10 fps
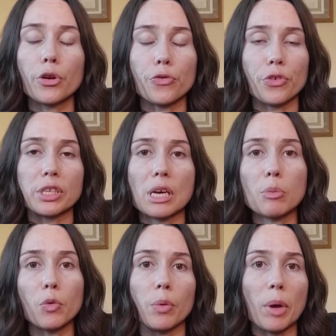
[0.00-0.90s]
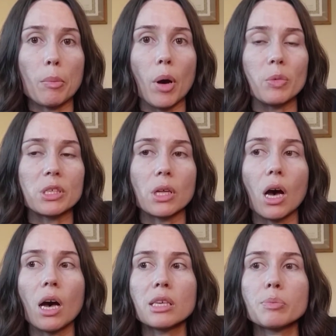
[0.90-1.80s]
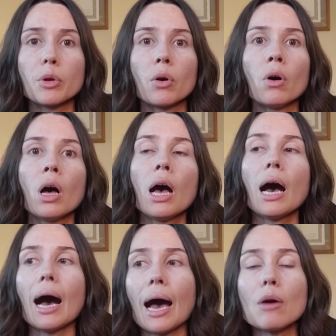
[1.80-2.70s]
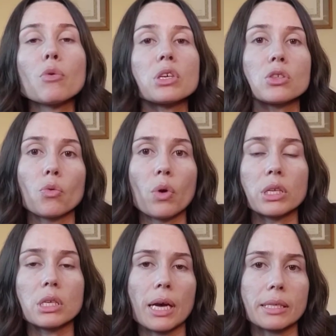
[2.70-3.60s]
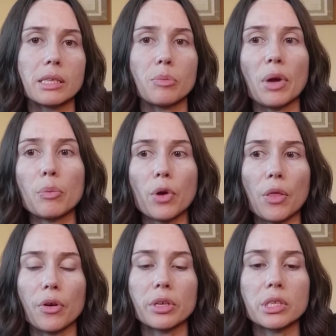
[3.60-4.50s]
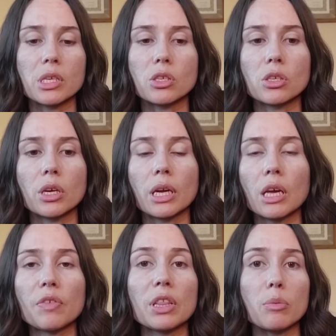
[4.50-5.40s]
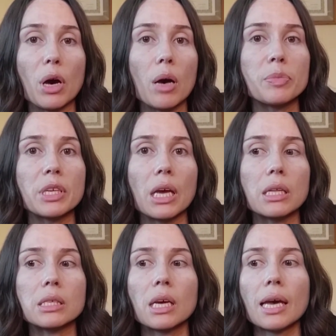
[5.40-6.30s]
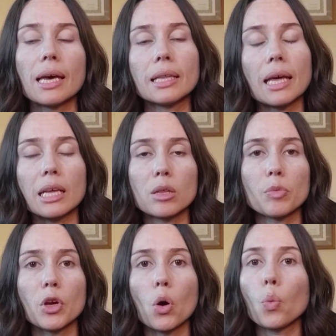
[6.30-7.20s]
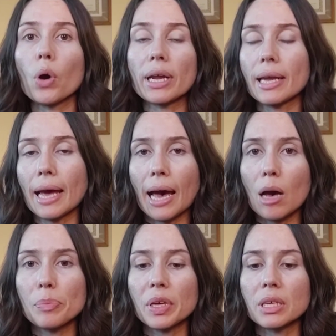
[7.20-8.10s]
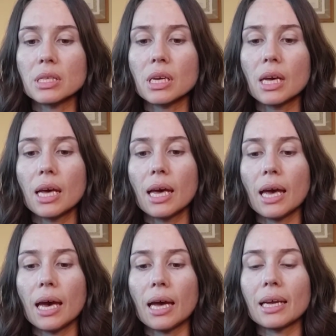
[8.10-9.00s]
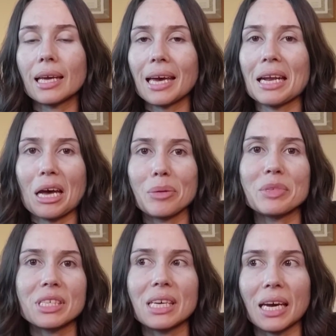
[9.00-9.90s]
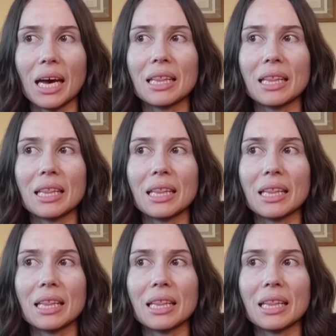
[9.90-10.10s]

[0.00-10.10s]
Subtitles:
For example, when my mom was in the hospital, I was the one texting my brother and sister and giving them updates and letting them know what had happened. And again, I'm sick.